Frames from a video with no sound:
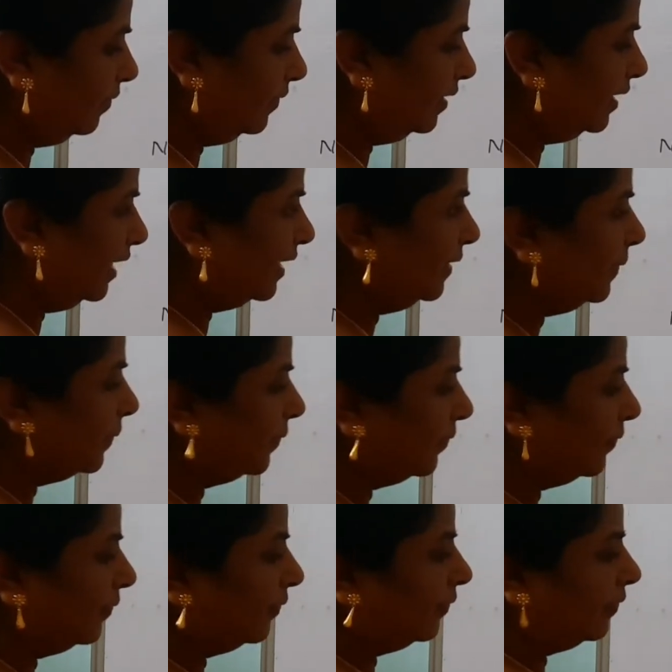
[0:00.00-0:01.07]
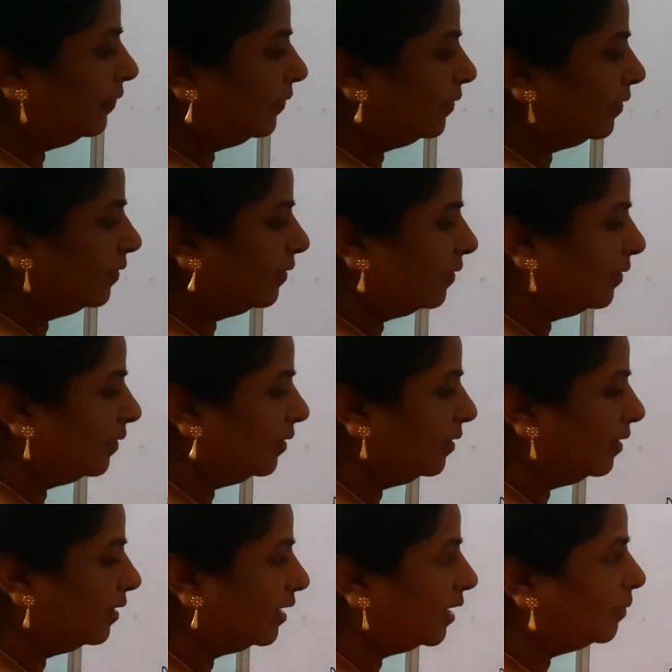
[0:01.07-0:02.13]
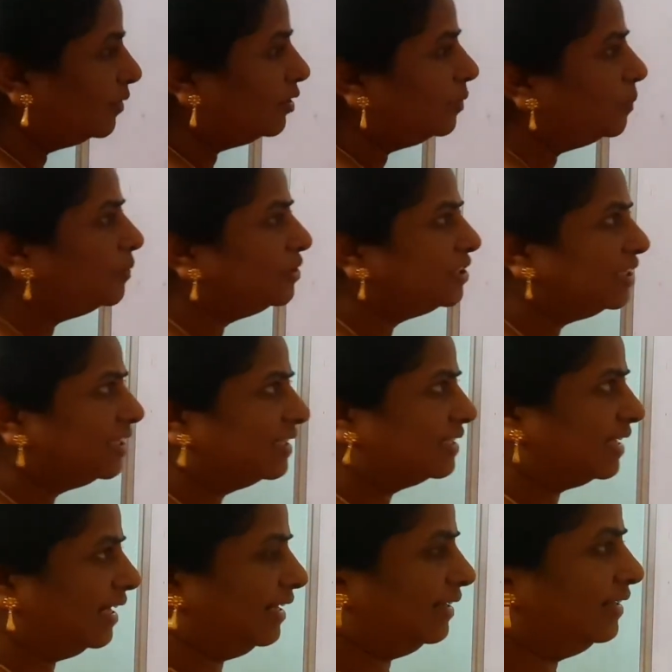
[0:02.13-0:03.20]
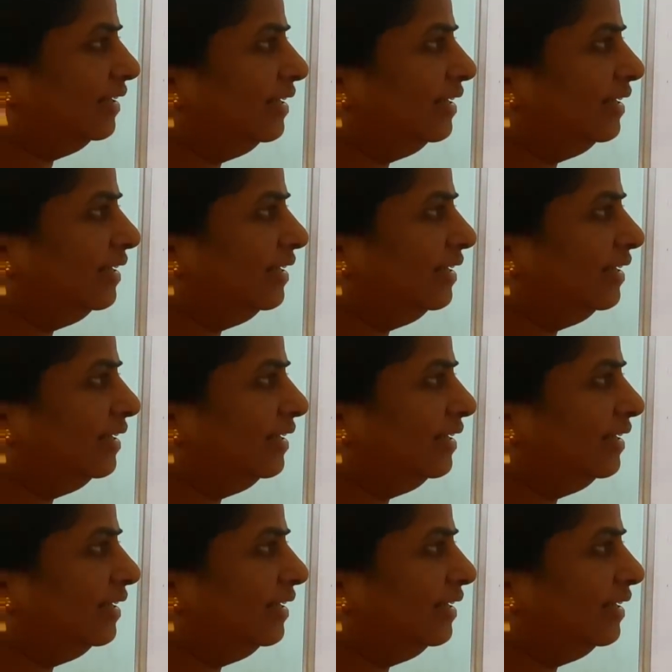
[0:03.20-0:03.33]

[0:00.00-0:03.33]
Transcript: Then come to pushing side.